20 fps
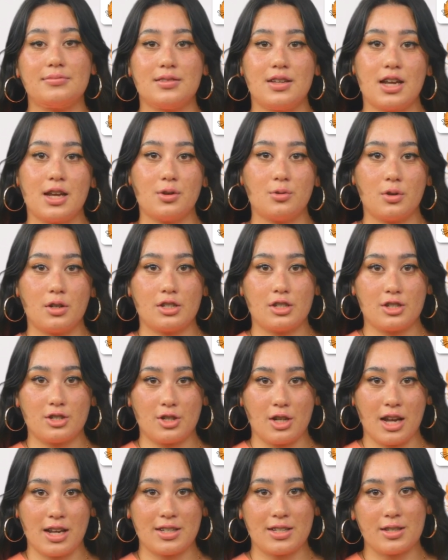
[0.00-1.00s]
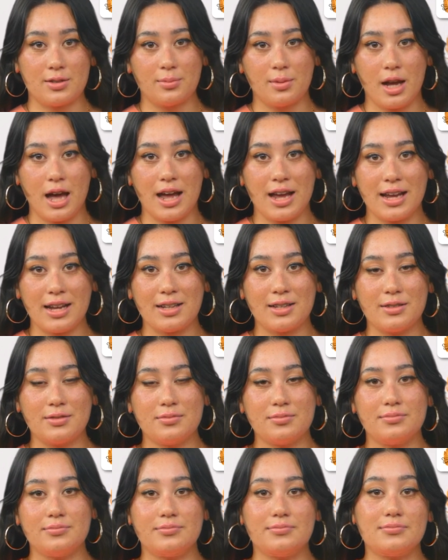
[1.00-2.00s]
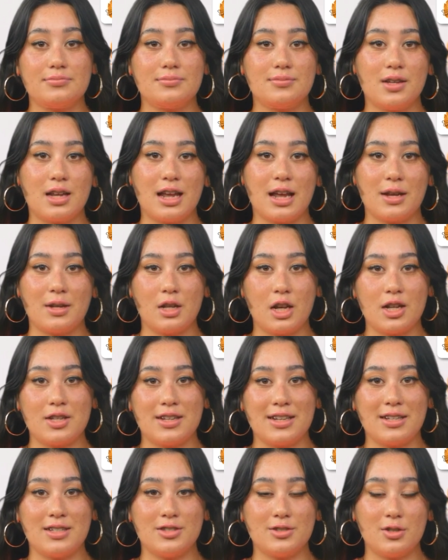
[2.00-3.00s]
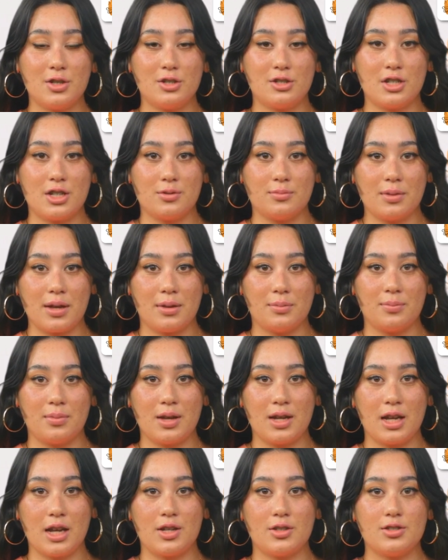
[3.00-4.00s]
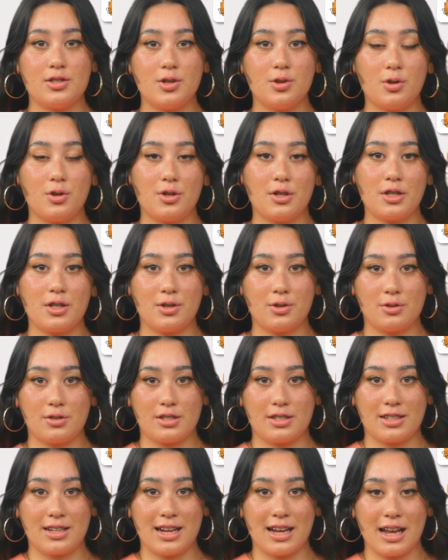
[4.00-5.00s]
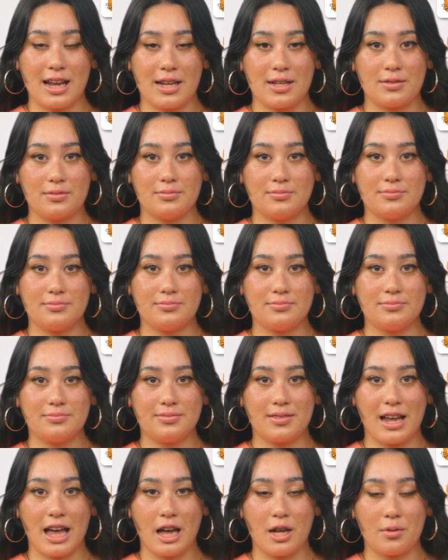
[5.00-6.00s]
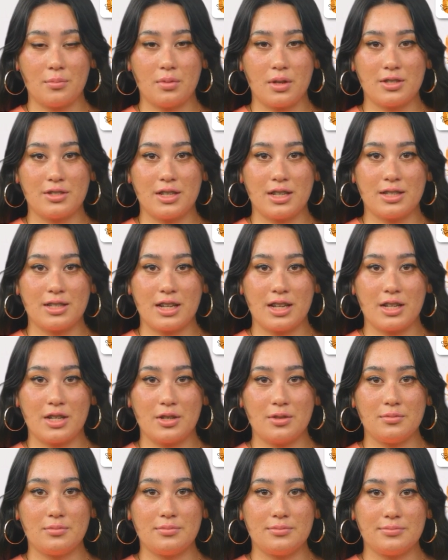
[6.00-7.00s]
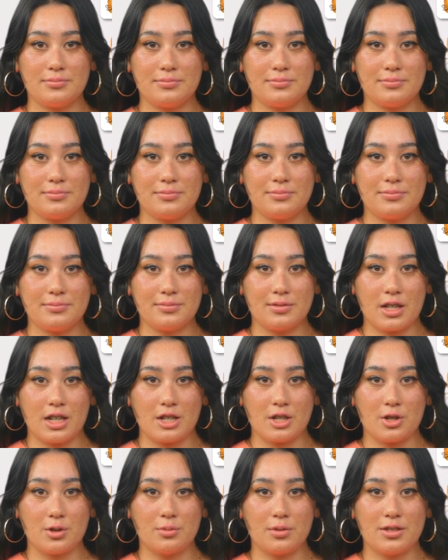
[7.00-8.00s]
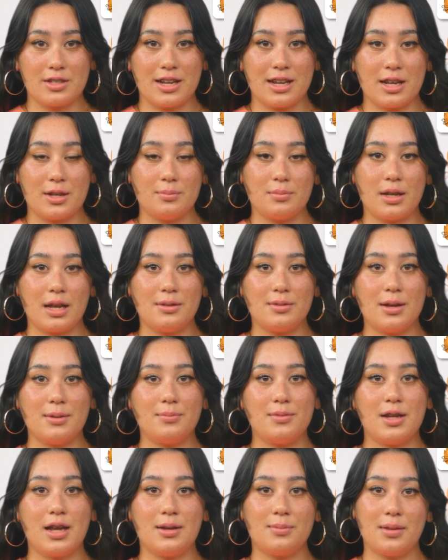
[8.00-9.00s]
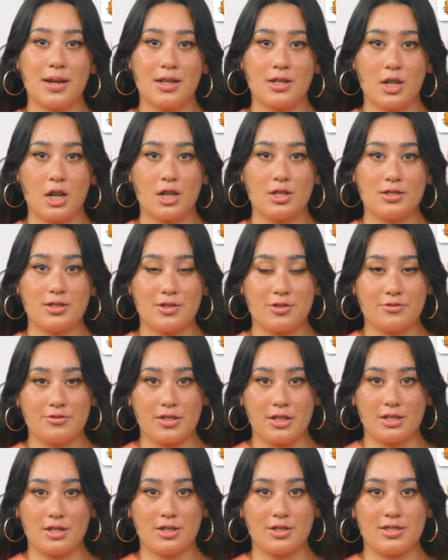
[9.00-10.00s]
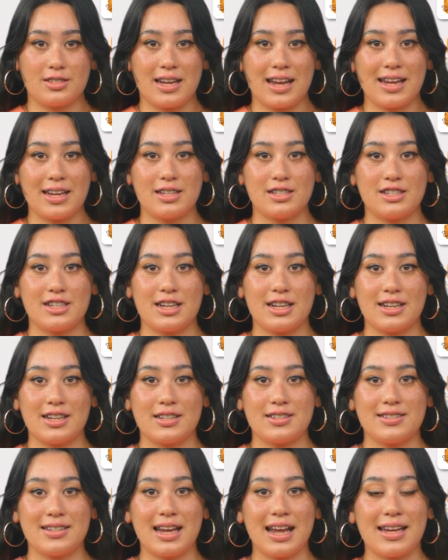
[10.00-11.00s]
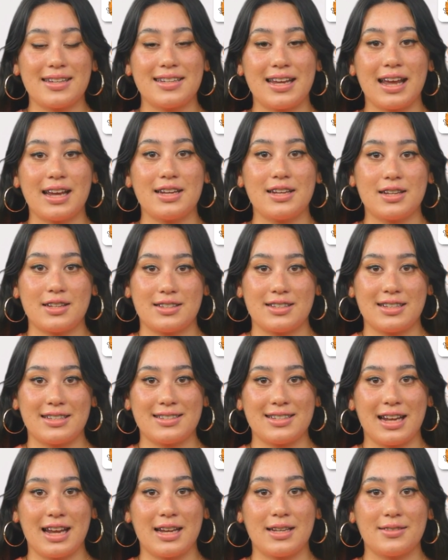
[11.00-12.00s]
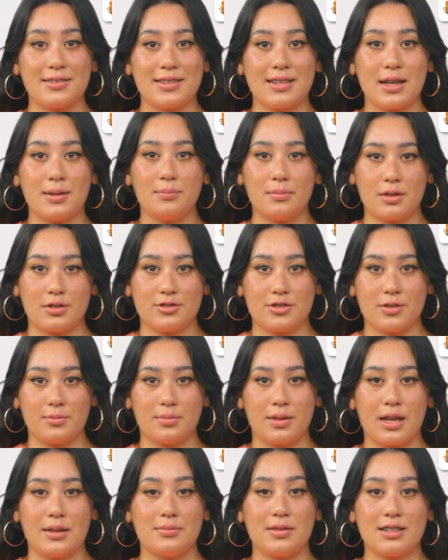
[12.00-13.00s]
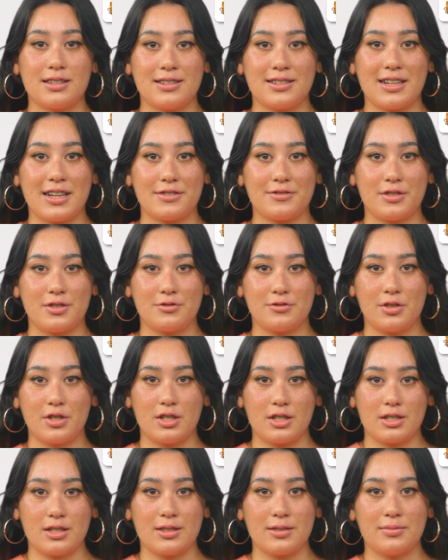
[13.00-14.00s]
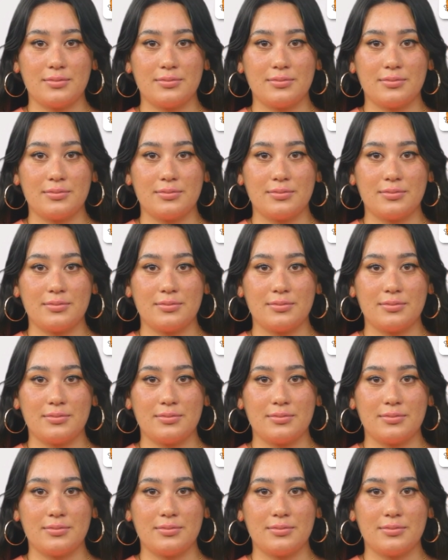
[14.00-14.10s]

Do you want to try this product? Click on the description link below to order yours today. Now, let's continue. The Gupamiga Baby Playpen also features an ingenious anti-clip design that puts the baby's safety first.